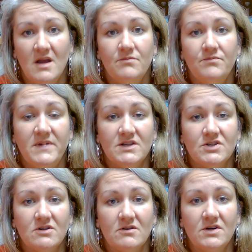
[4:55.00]
Be
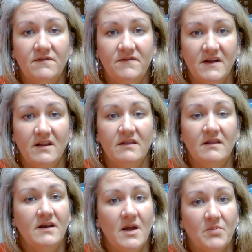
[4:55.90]
sure to fill in the
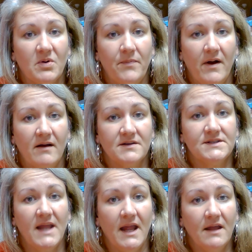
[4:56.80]
number box
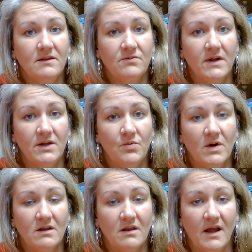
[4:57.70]
and the written
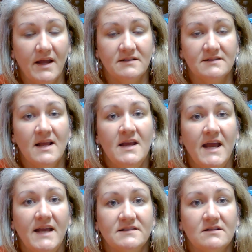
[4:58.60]
word lines
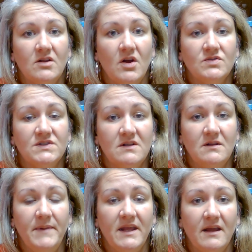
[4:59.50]
as close to the
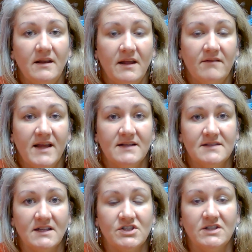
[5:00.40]
beginning of that
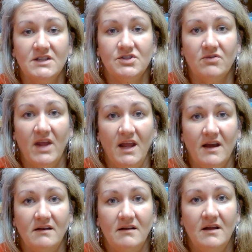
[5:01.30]
section as you can.
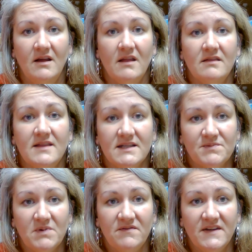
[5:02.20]
This
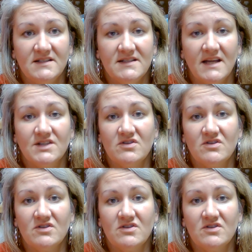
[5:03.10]
prevents extra